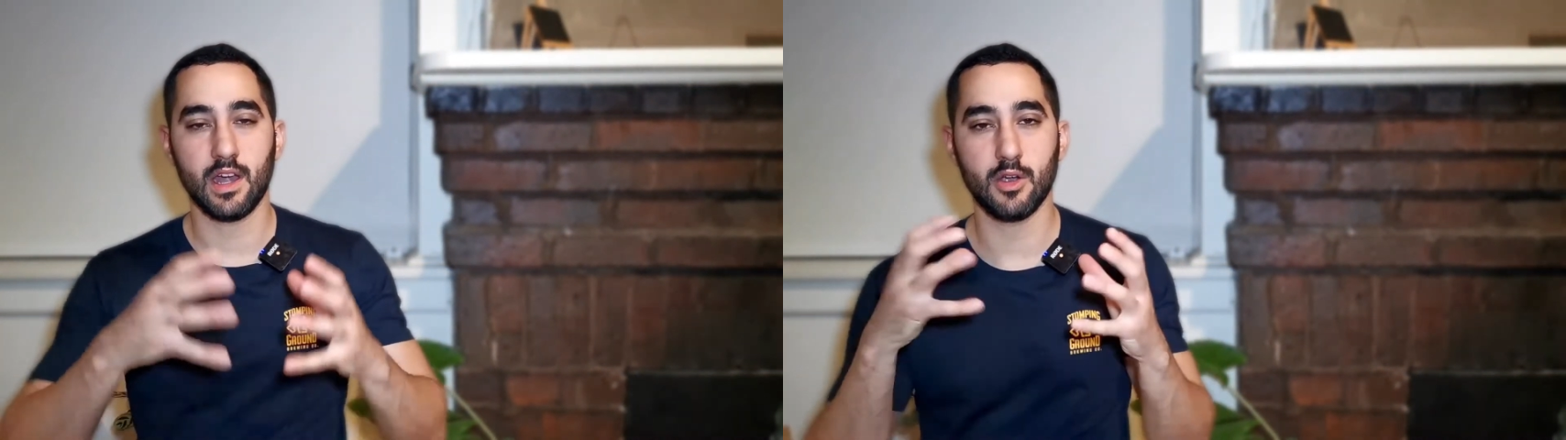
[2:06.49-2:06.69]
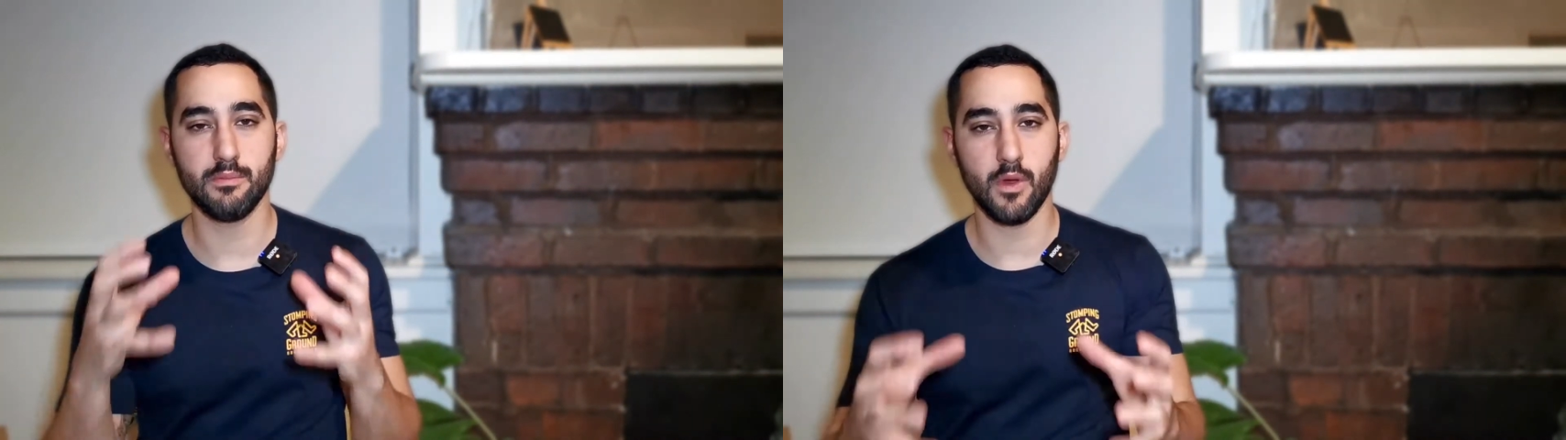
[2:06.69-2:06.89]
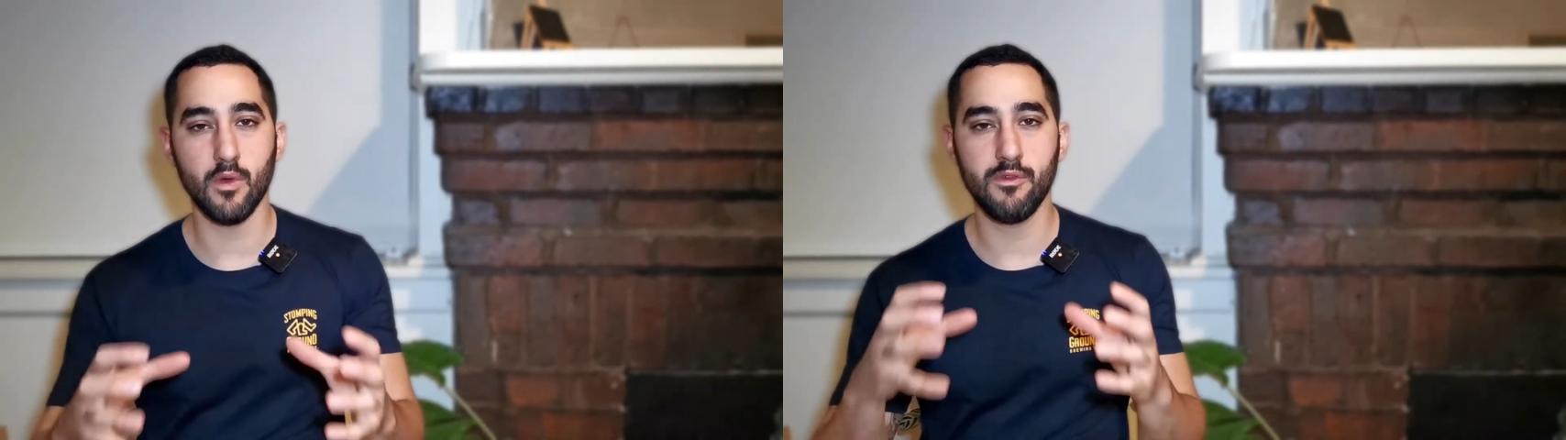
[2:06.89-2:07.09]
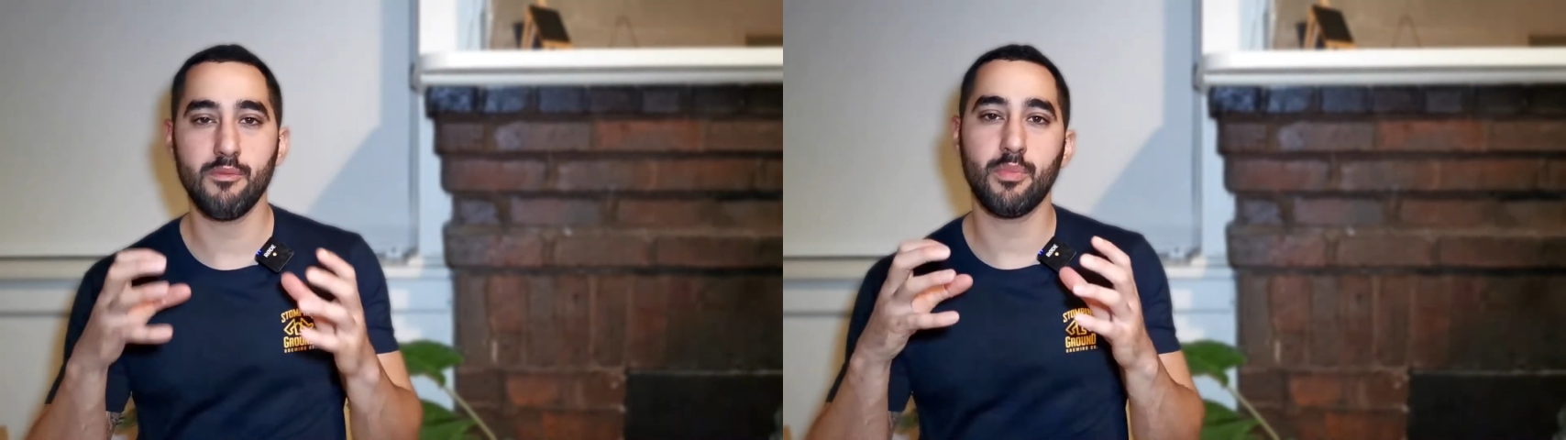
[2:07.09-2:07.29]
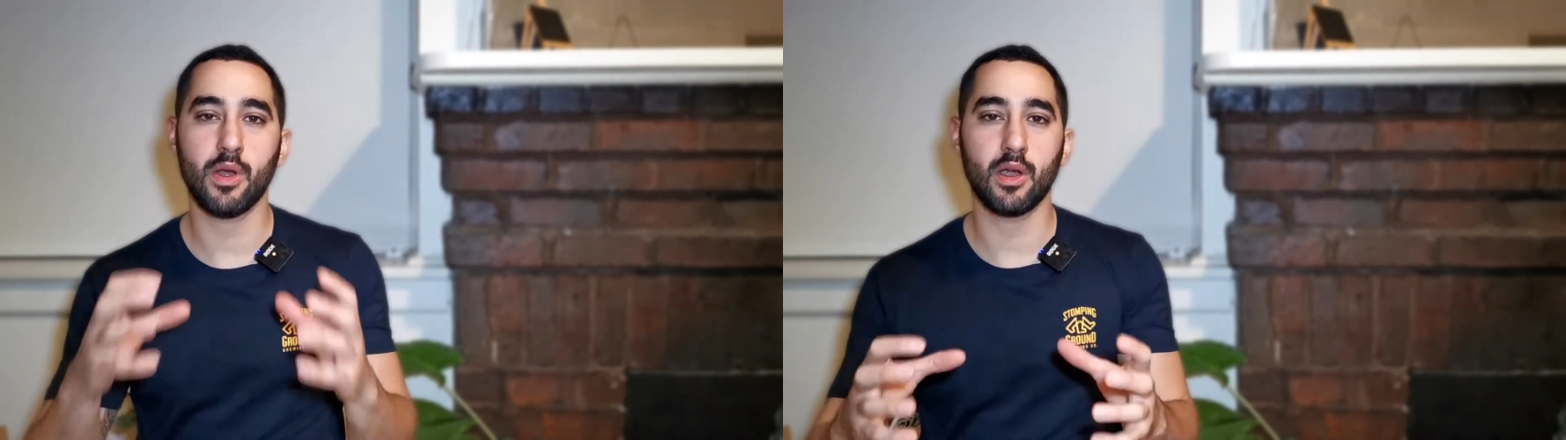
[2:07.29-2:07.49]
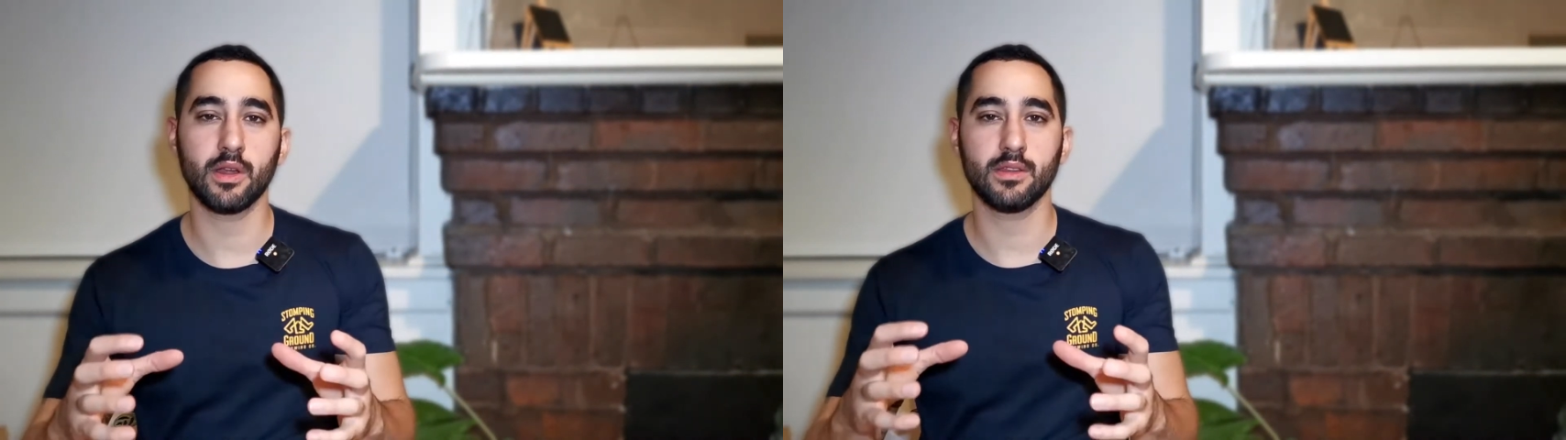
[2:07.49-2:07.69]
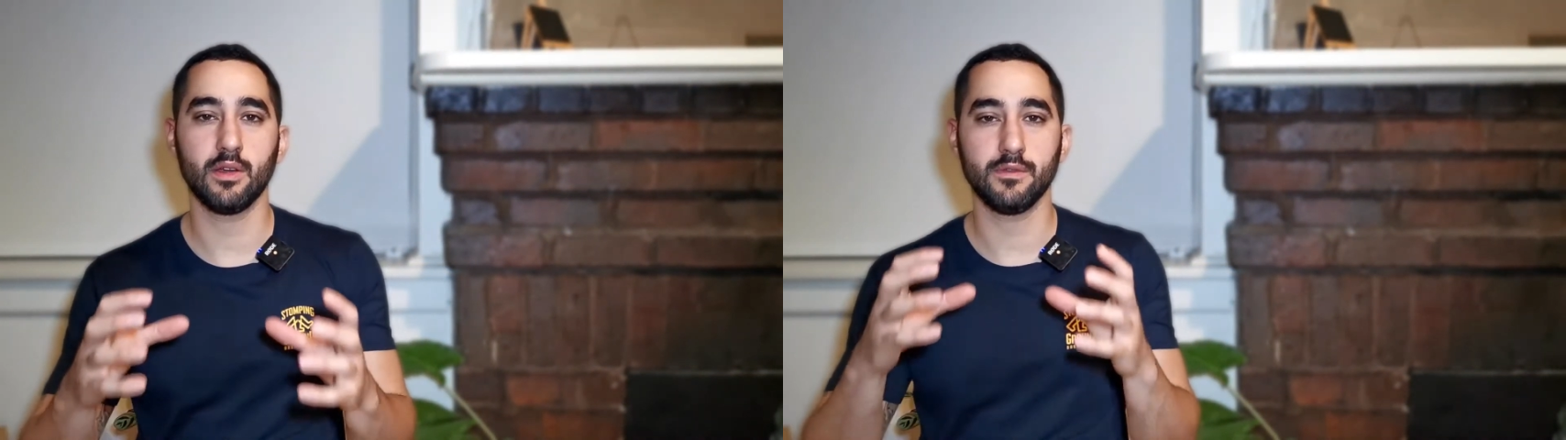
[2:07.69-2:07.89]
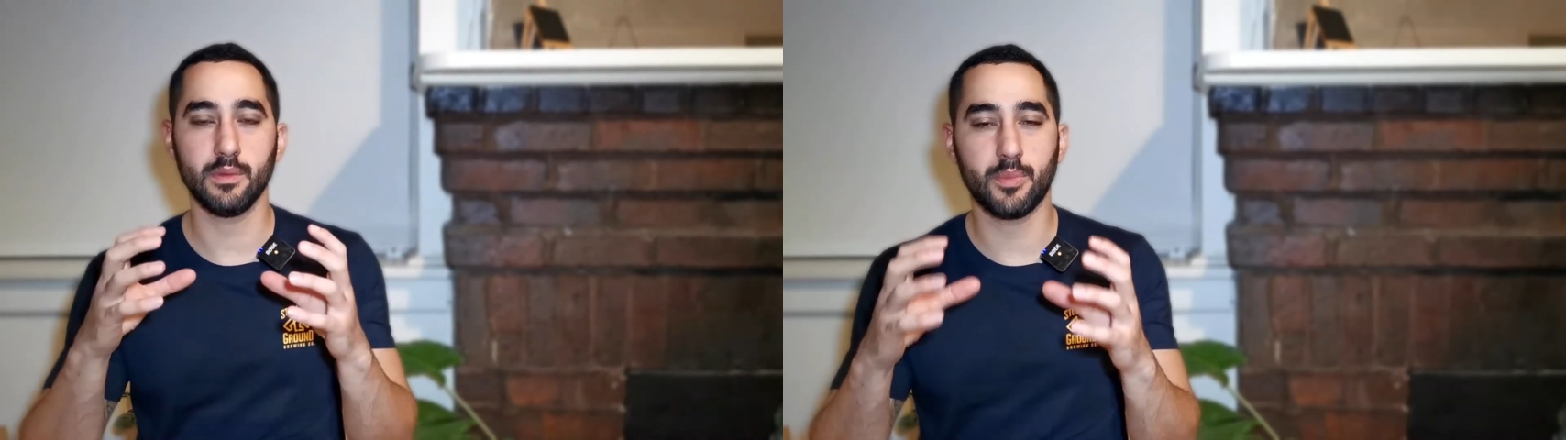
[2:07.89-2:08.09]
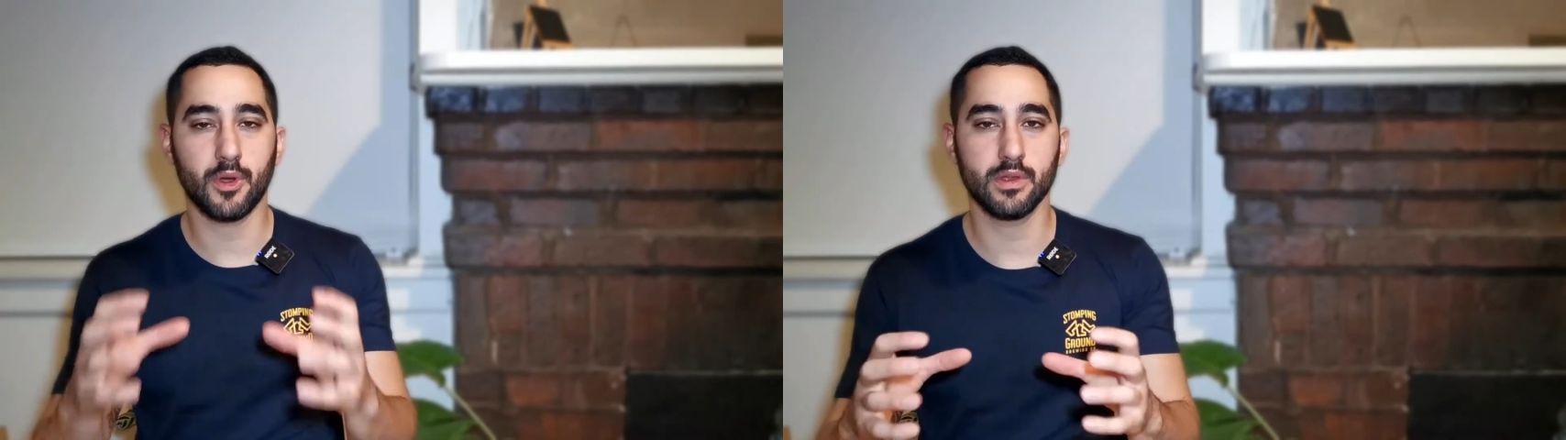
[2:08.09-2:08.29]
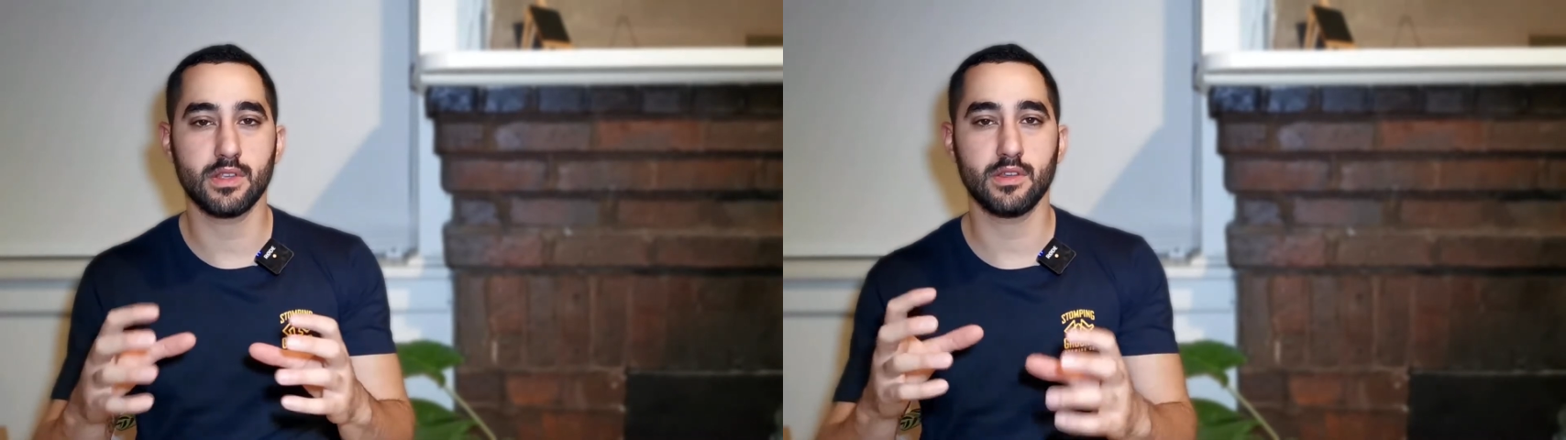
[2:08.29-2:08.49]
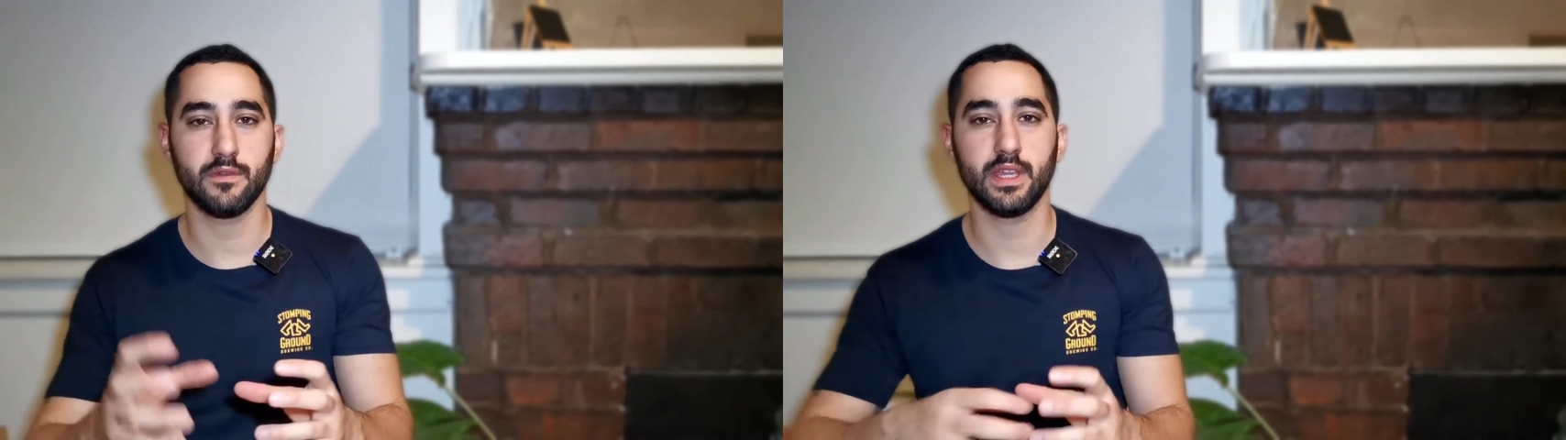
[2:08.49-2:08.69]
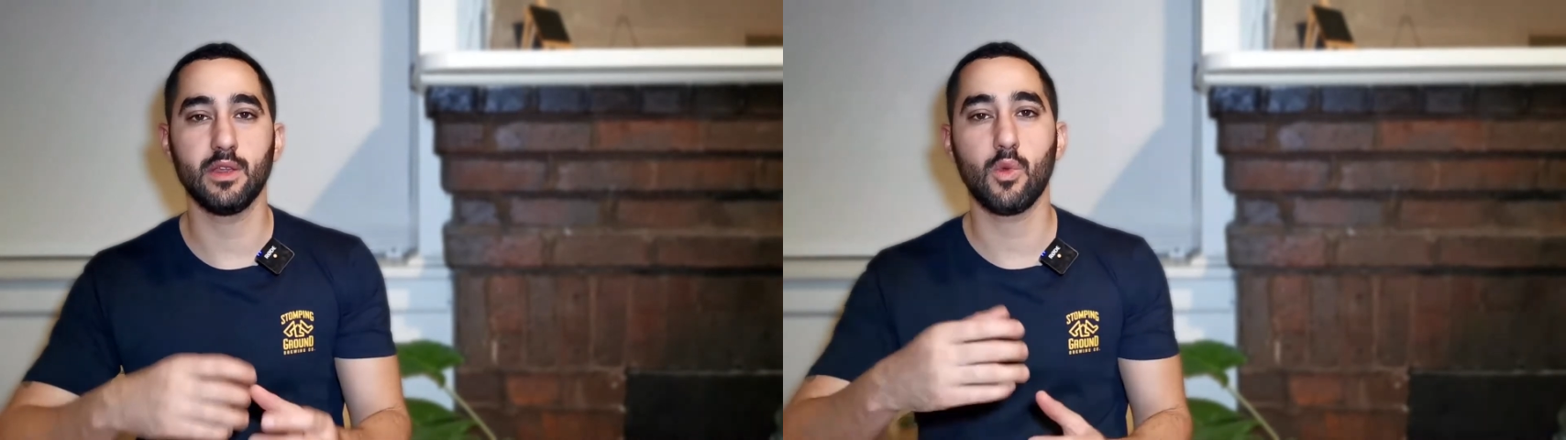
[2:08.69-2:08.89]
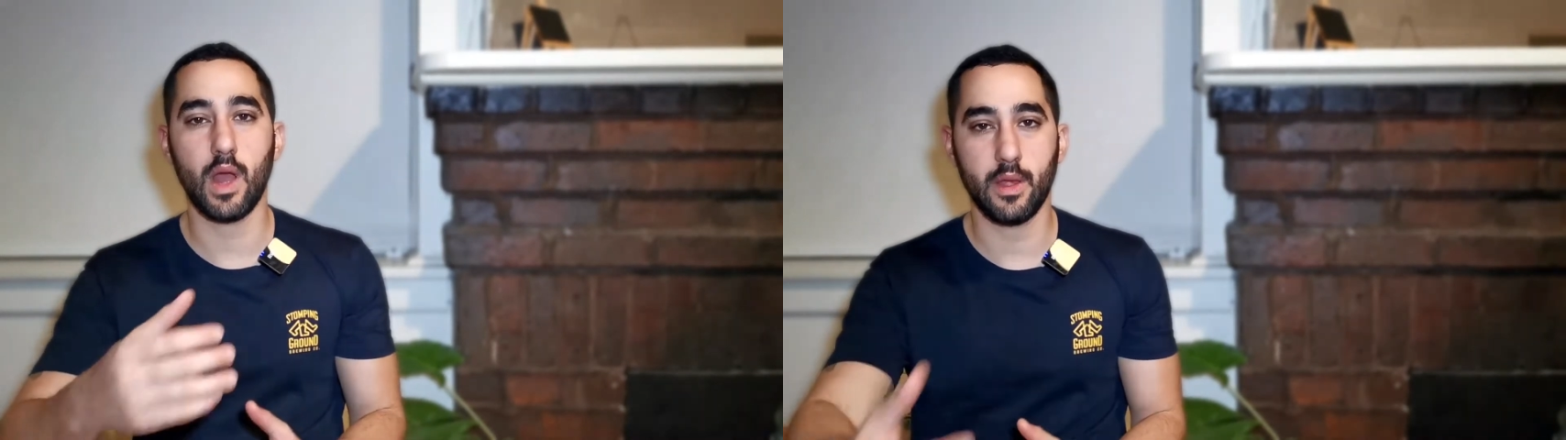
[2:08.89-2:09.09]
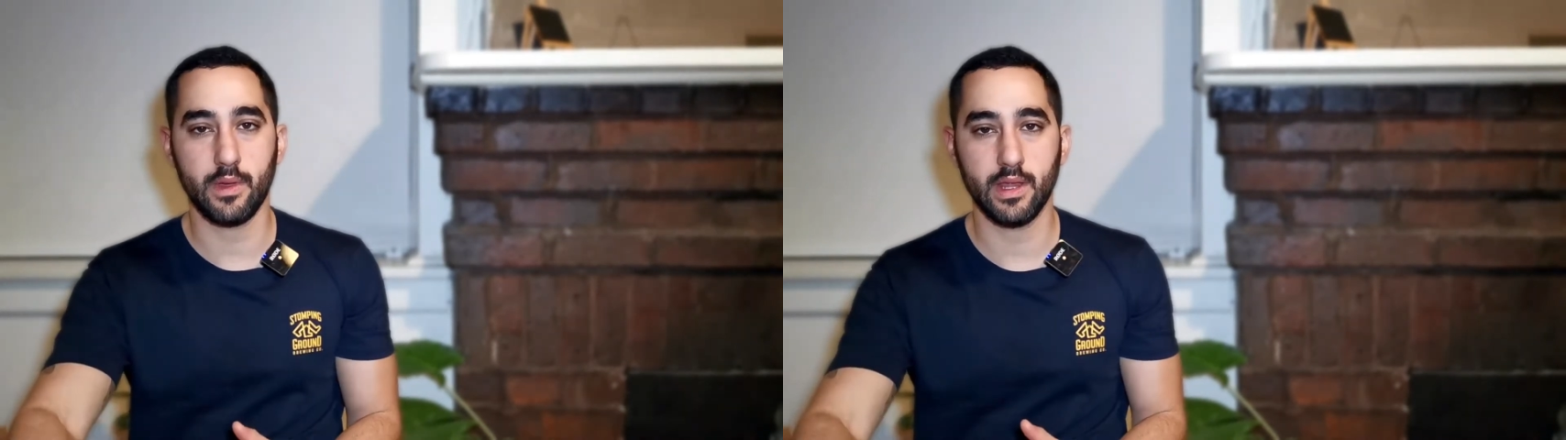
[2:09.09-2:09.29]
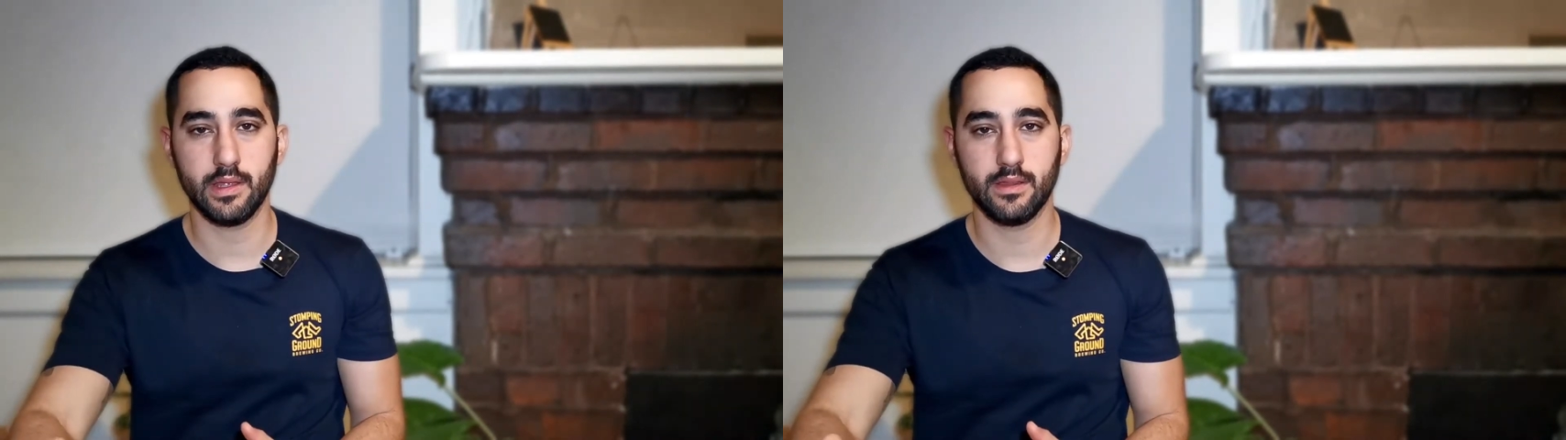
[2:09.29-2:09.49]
are both part of the process of inquiry.